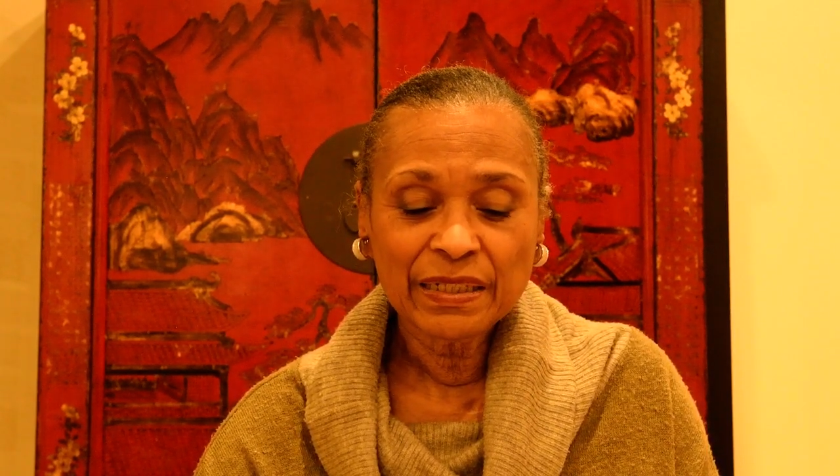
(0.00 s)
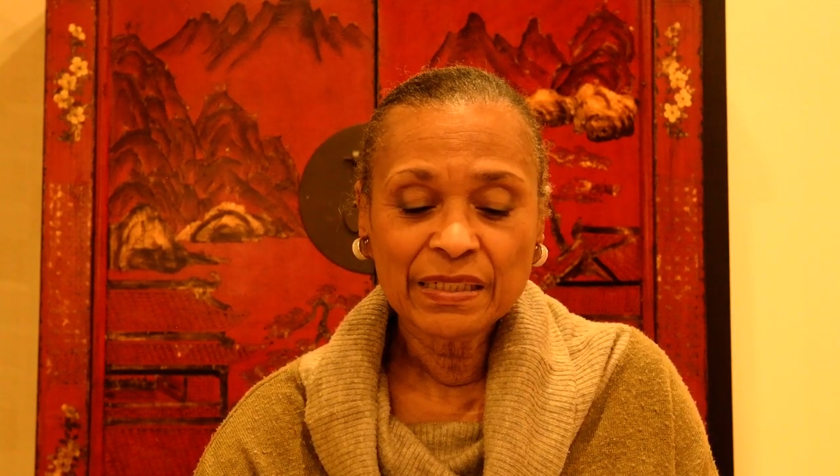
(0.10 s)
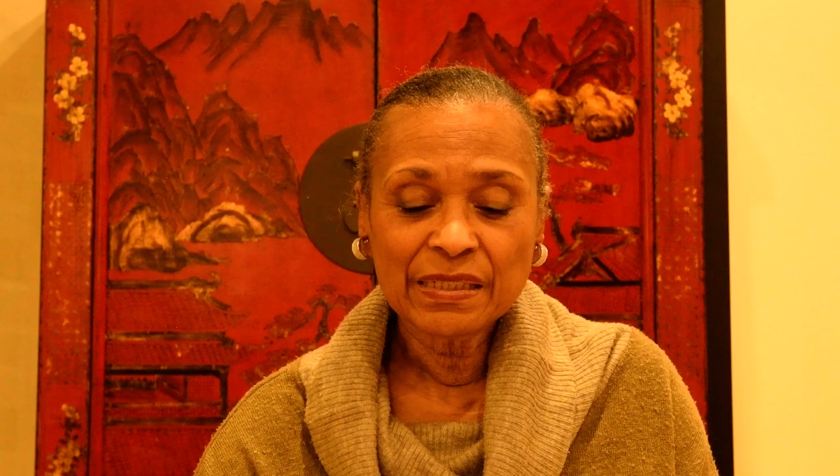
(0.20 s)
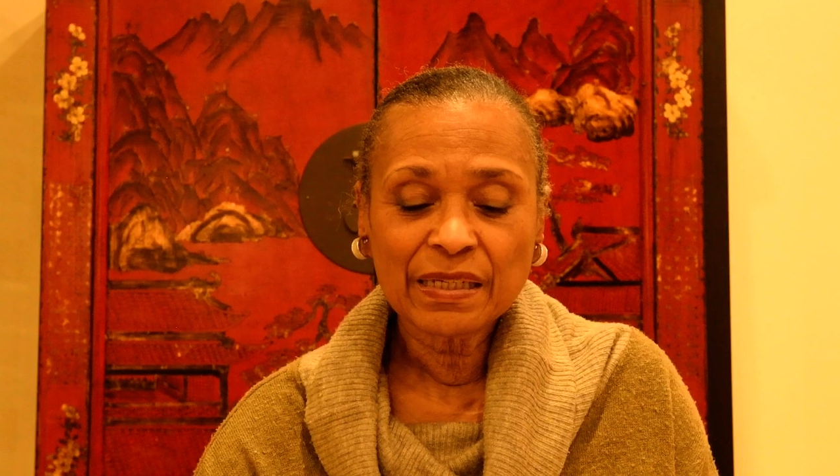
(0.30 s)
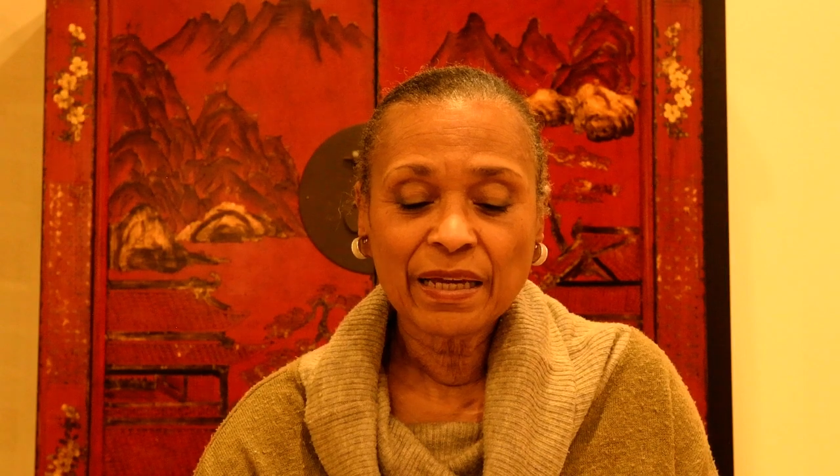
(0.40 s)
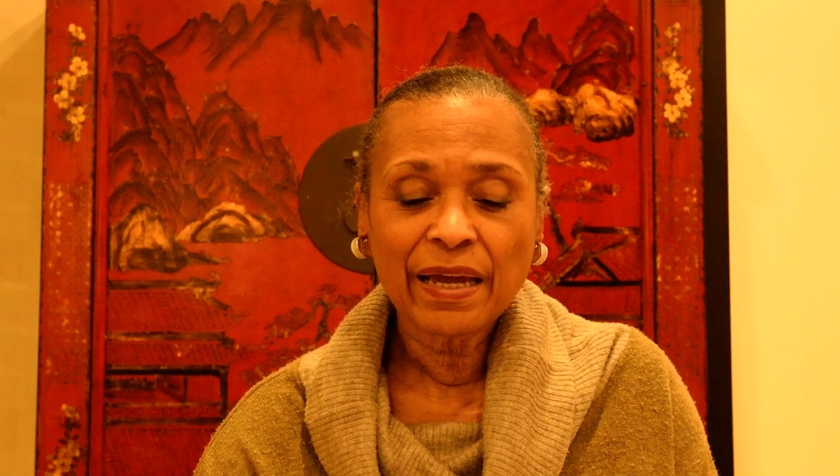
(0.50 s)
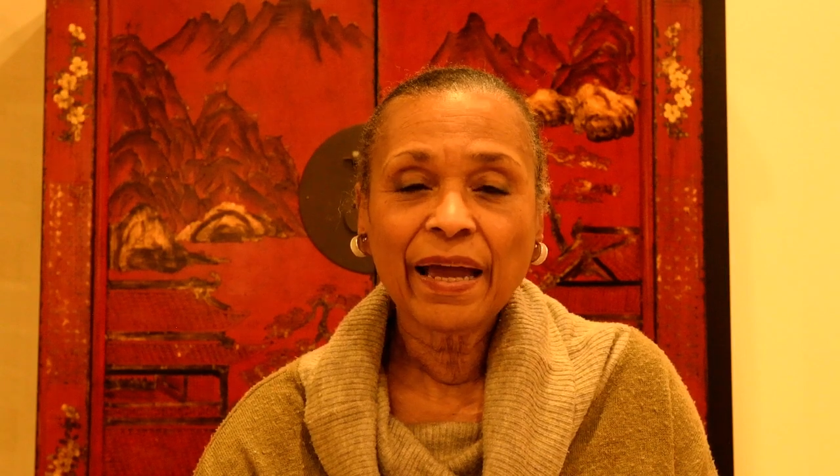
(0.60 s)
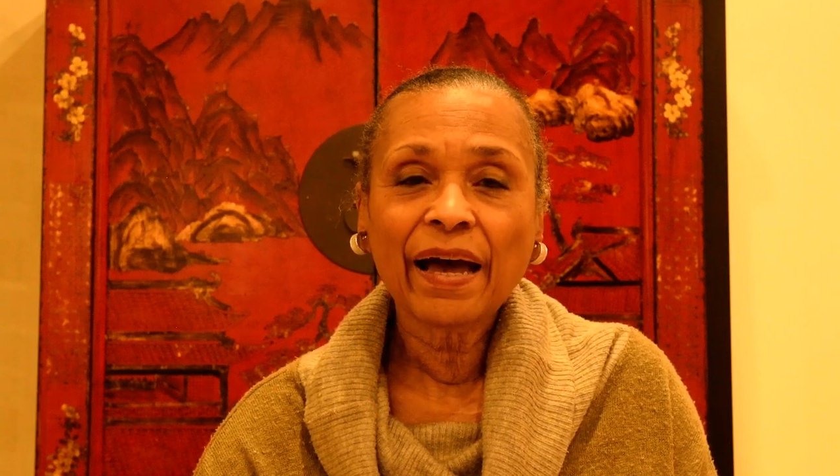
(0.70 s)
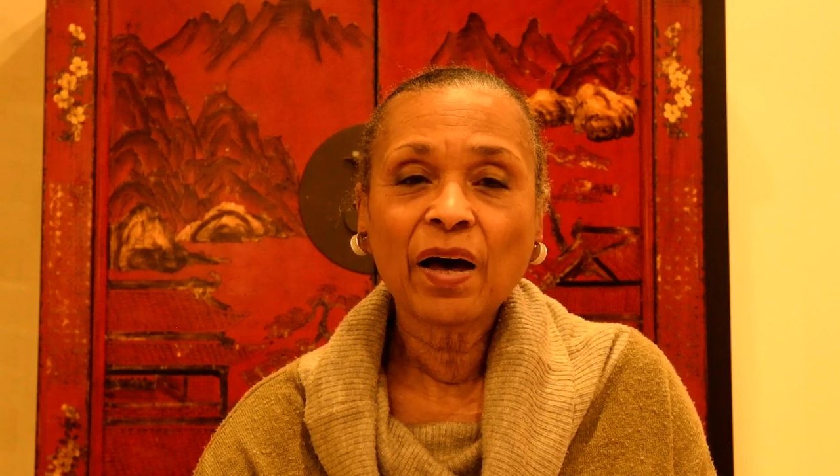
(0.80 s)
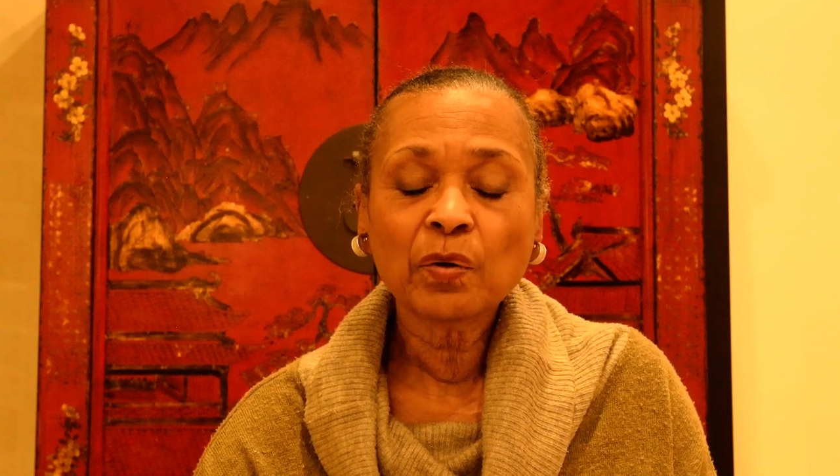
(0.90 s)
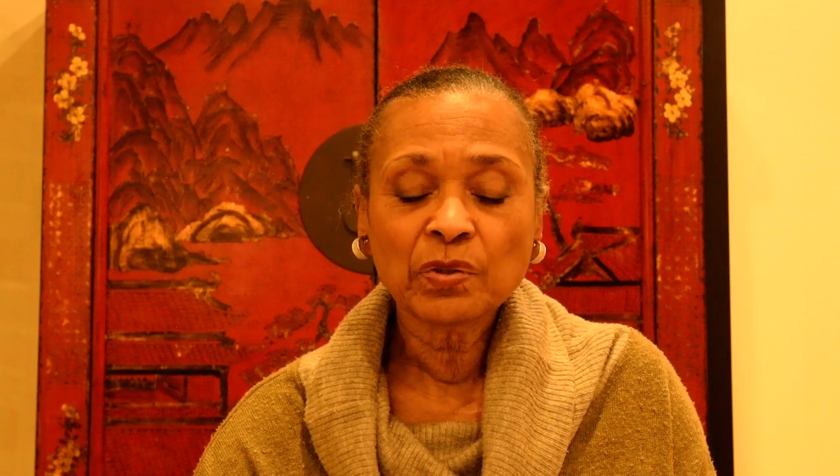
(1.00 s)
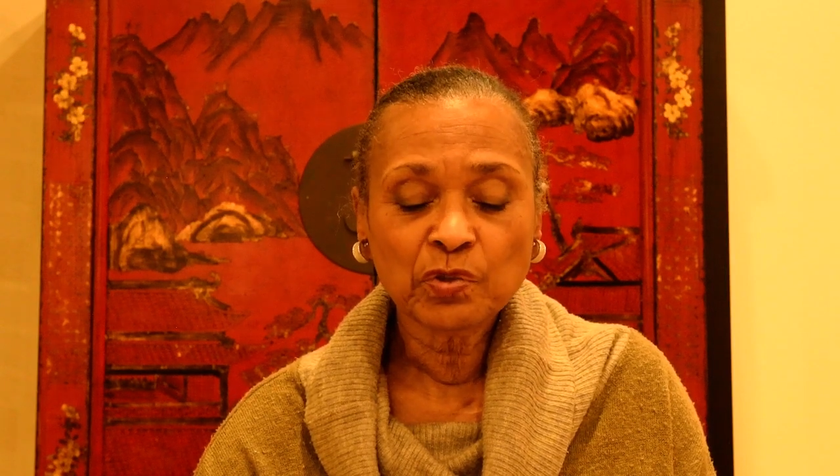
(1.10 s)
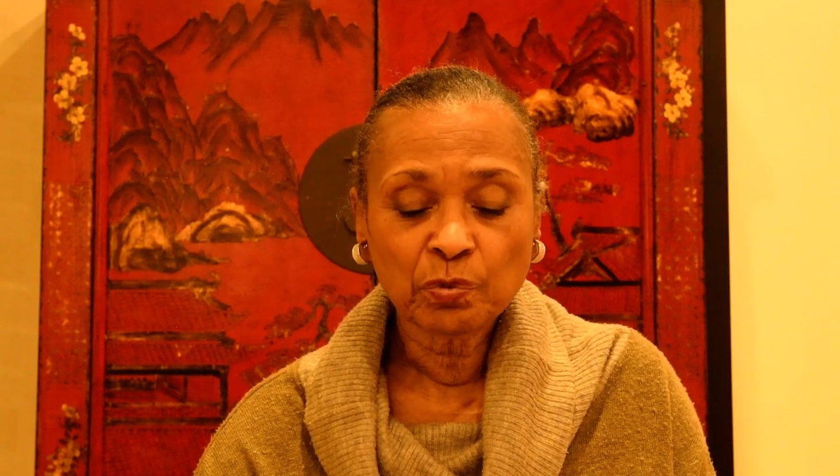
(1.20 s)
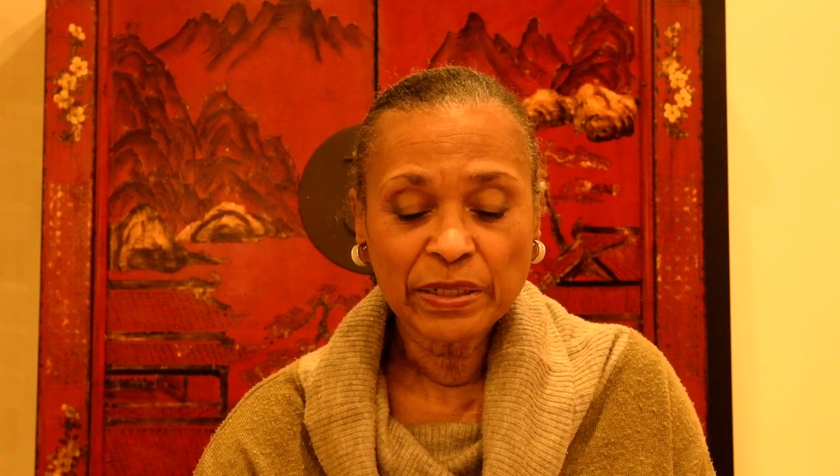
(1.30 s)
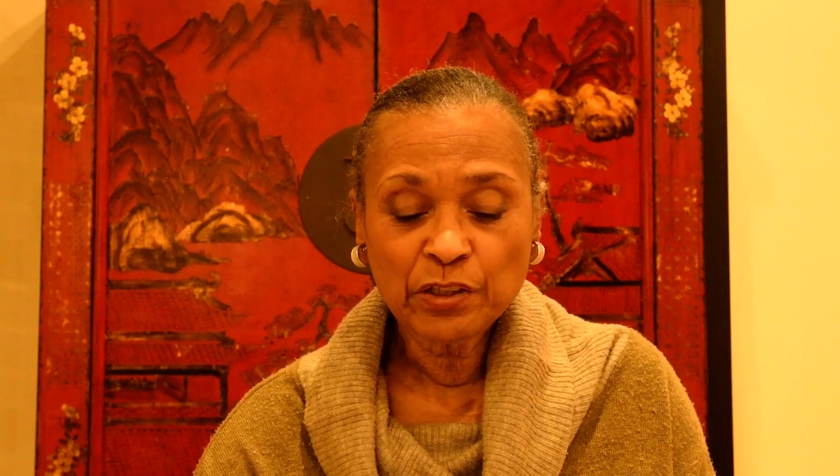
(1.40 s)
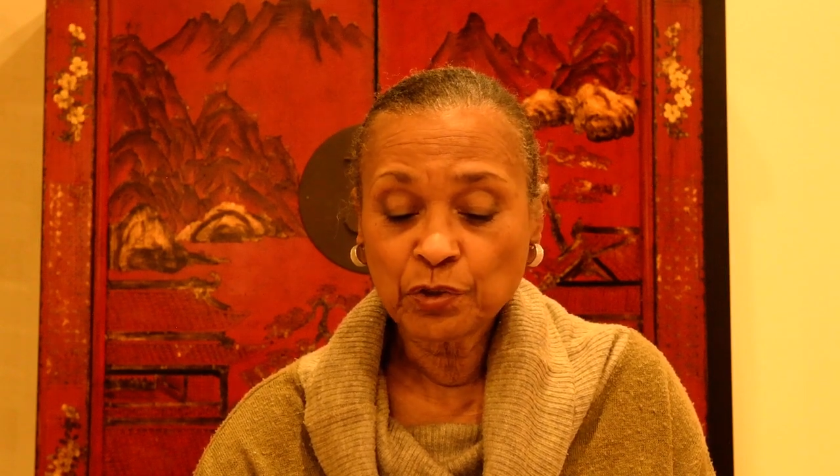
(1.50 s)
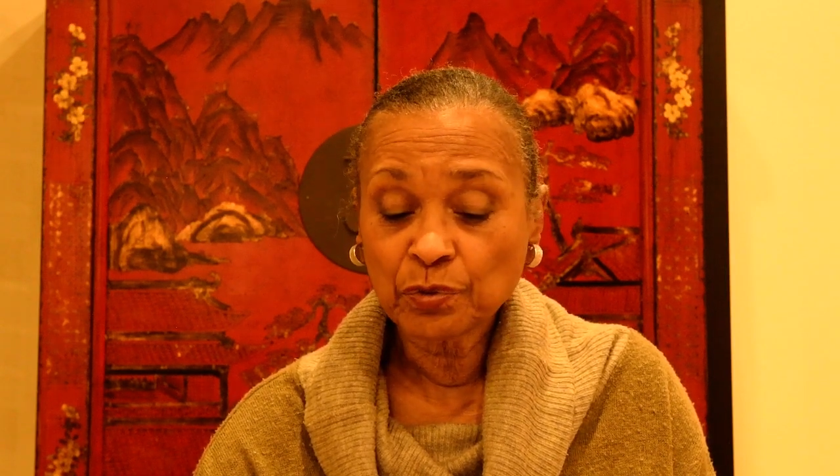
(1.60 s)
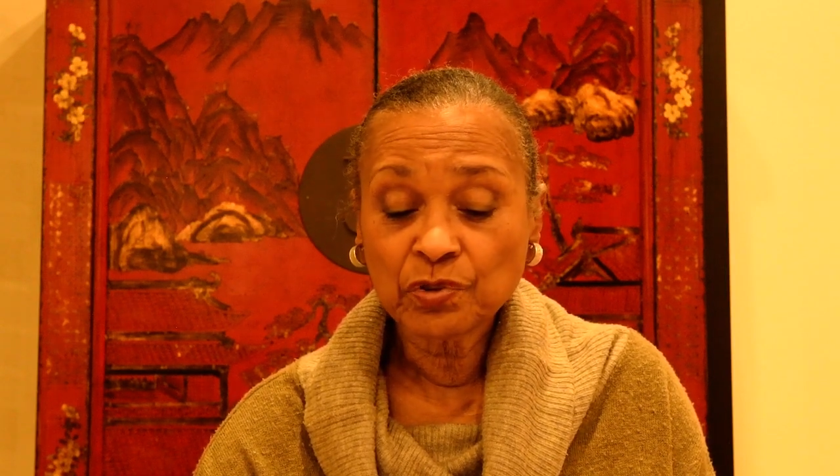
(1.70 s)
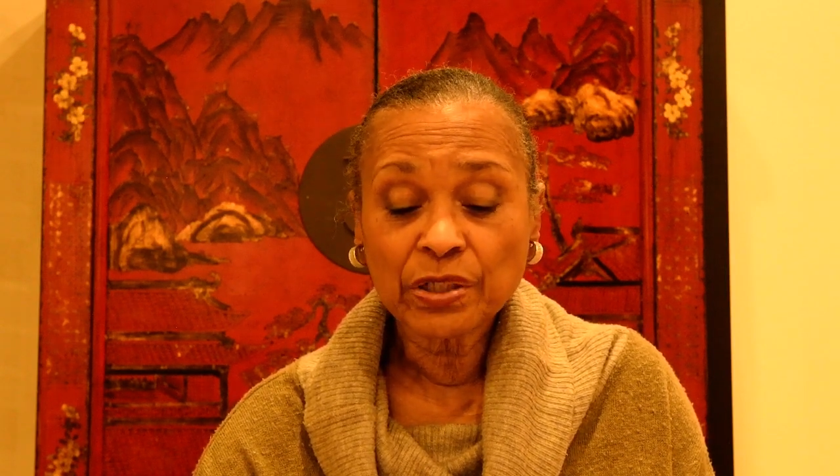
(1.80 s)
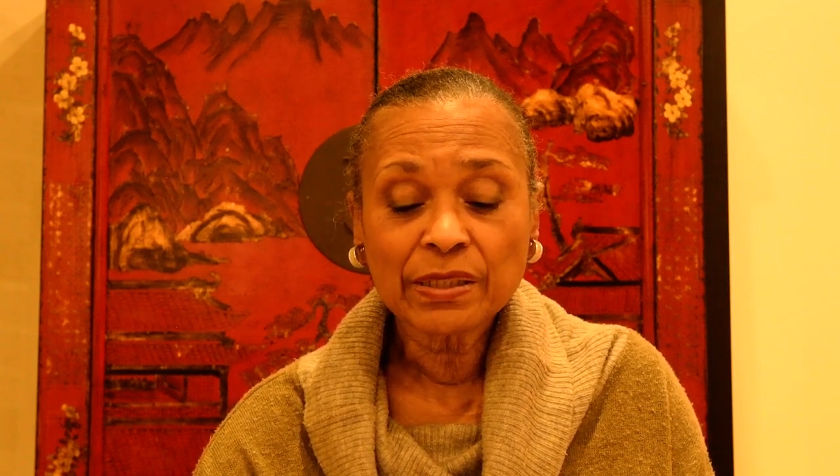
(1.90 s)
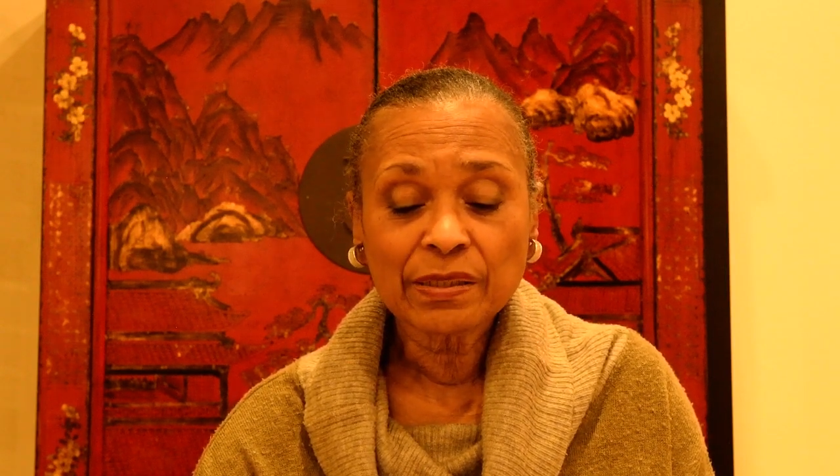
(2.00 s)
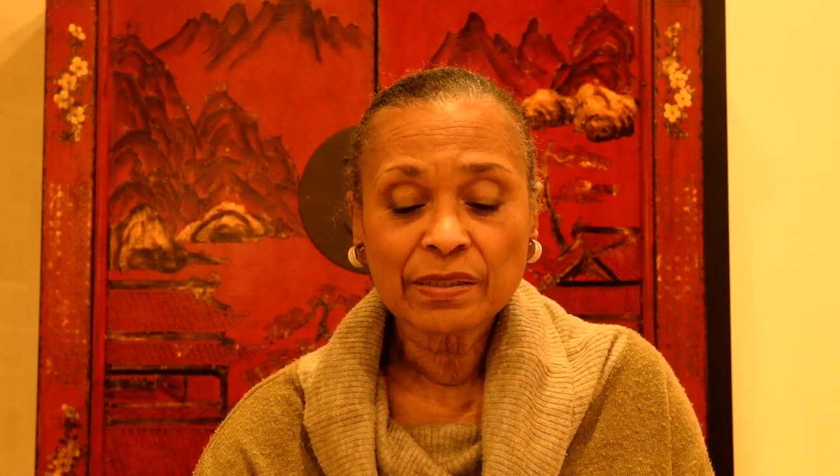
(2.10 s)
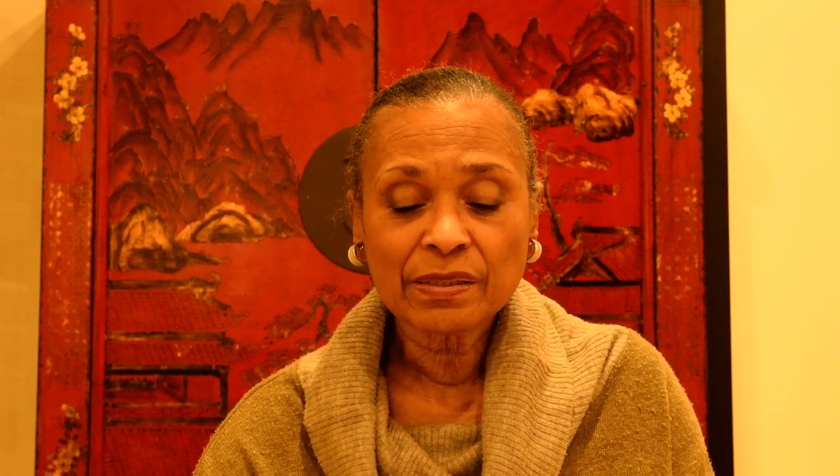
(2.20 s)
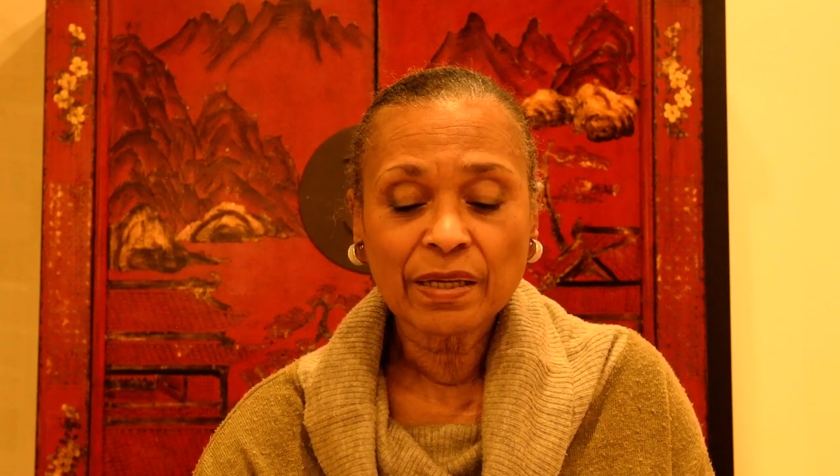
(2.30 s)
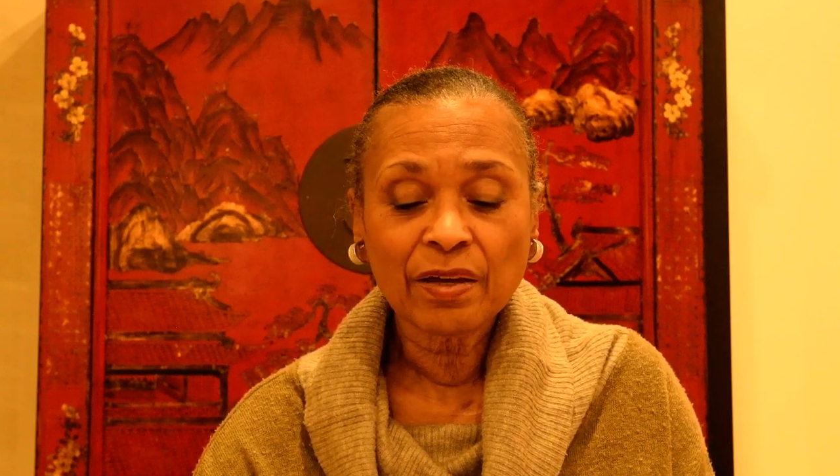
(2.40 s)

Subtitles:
is how does racial justice